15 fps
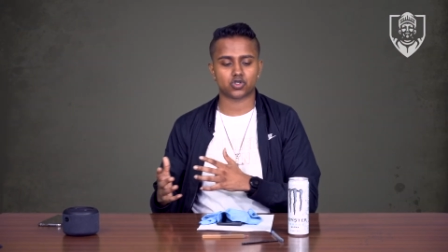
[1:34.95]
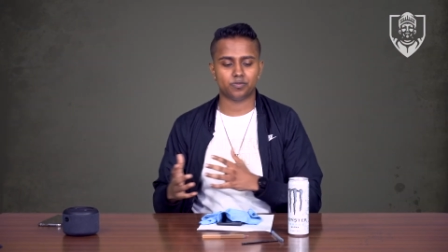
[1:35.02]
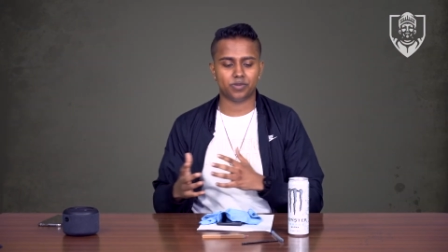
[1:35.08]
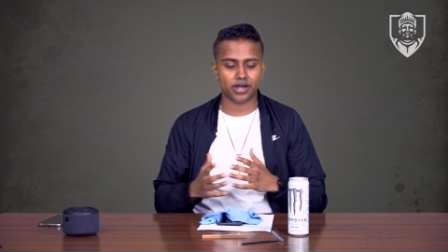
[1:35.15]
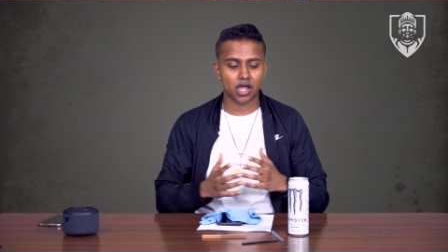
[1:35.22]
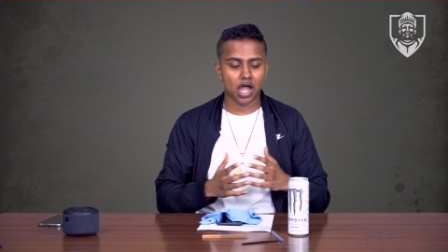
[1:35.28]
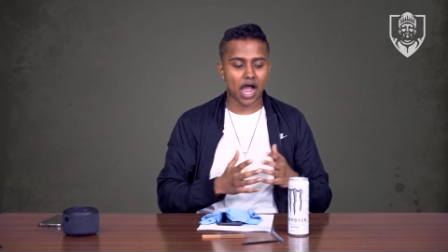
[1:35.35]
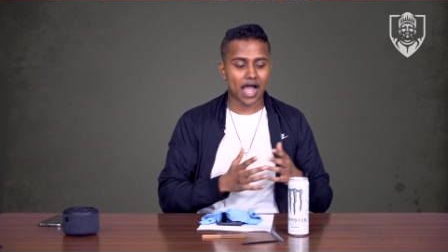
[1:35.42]

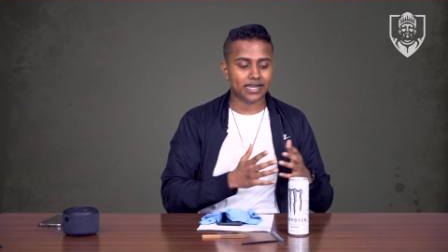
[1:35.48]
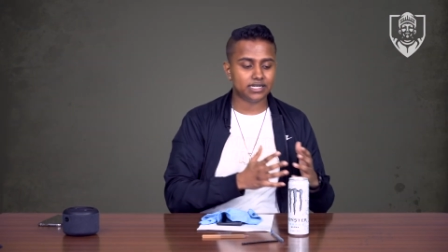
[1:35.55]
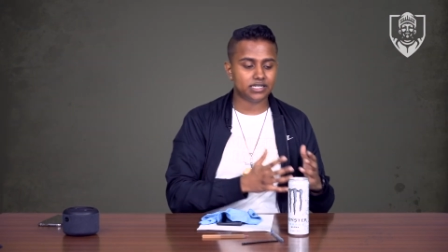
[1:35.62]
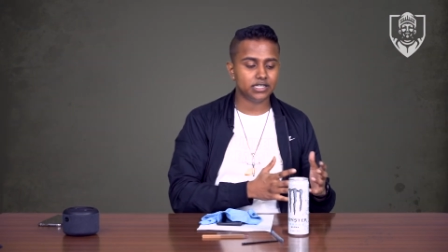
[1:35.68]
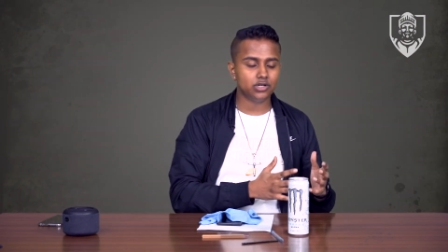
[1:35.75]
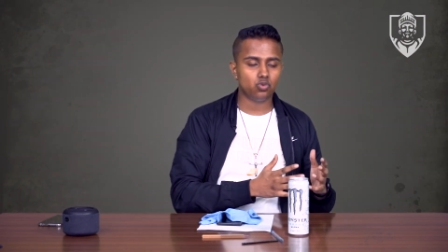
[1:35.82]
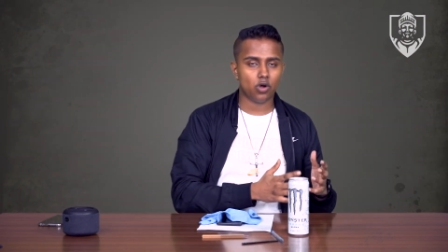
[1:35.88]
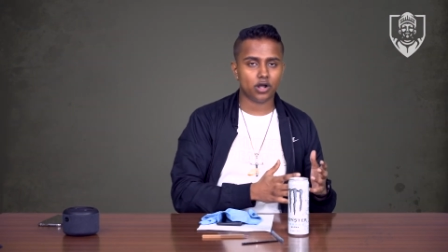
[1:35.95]
But I
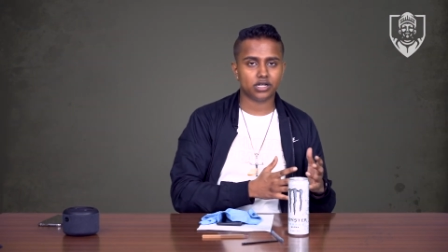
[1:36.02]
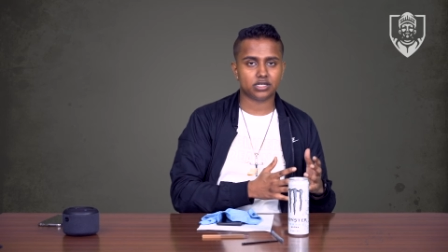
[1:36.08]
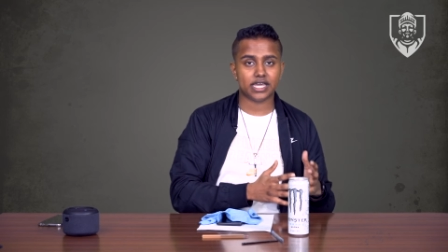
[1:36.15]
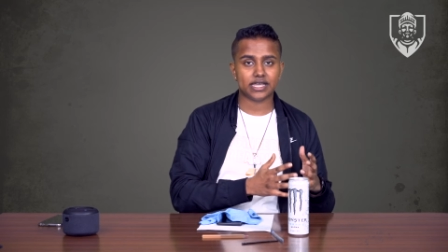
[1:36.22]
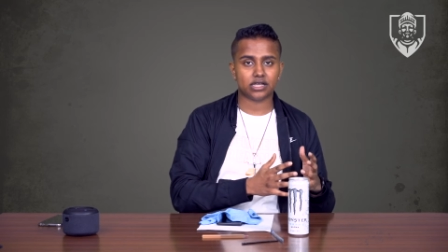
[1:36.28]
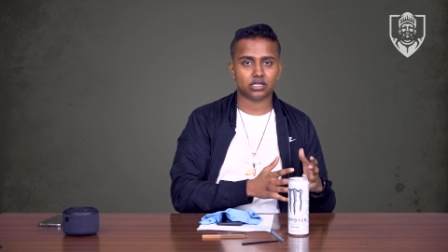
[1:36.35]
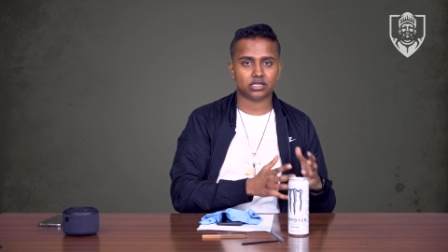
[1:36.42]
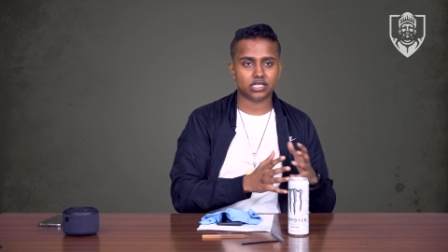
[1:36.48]
did want to
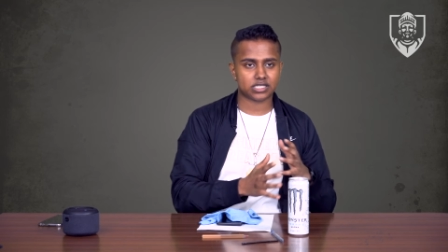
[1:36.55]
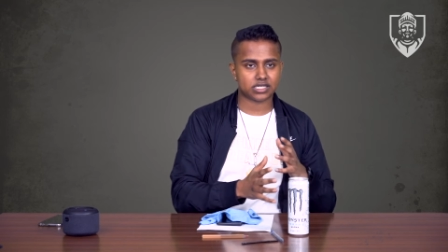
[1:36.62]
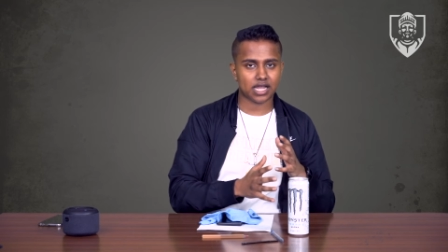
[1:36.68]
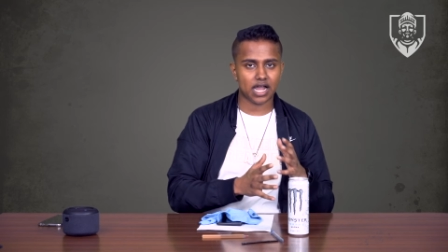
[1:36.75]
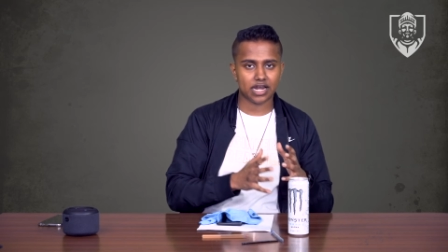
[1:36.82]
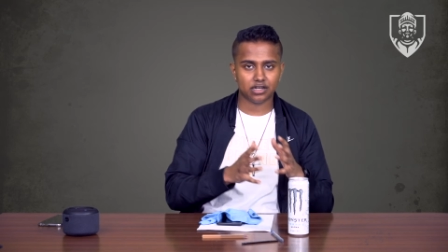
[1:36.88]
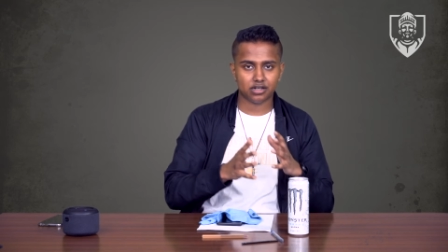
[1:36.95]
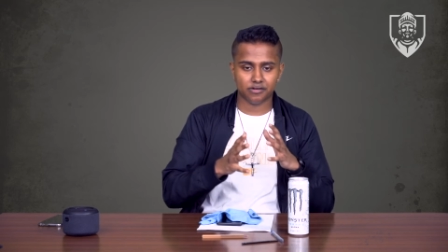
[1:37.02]
take this
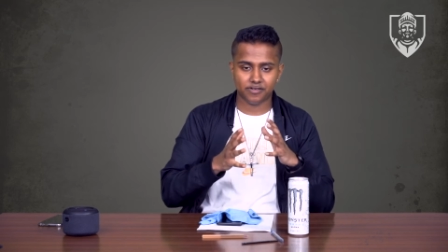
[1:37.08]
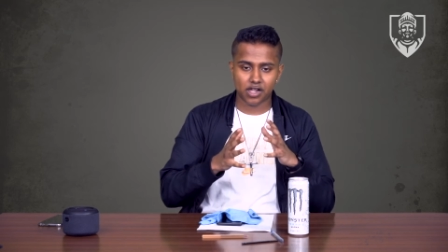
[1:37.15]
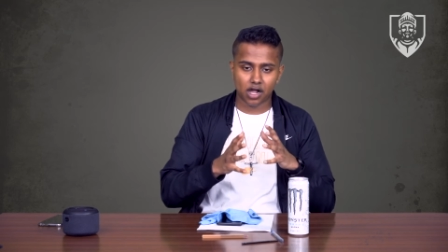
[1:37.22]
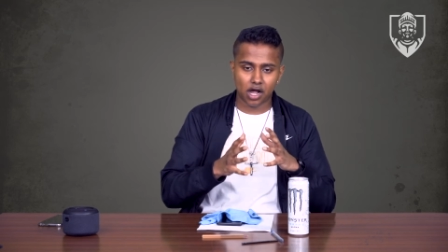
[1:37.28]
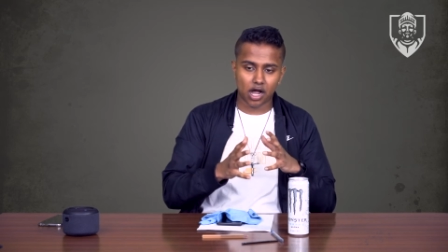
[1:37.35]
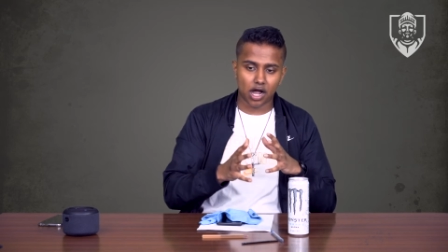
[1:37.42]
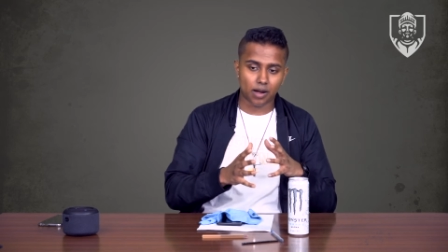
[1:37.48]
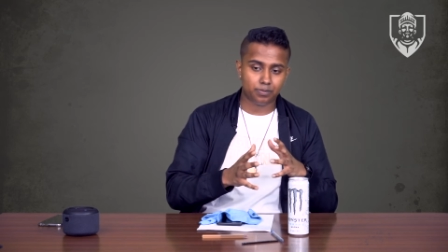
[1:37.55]
kind of
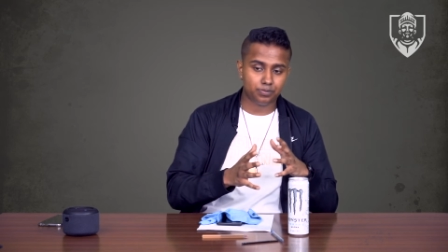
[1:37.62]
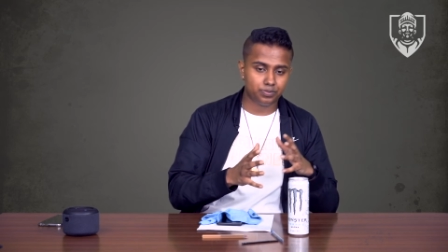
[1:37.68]
uh,